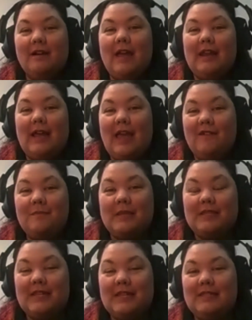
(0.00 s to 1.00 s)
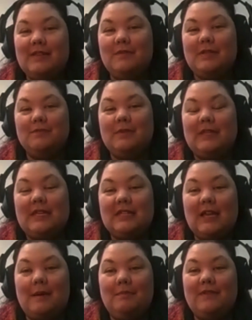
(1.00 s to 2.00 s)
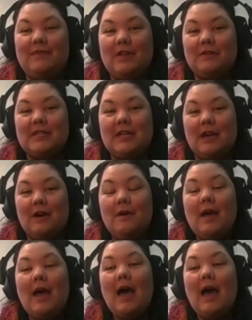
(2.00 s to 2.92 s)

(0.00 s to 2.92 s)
and I have been since it was released a couple of years ago.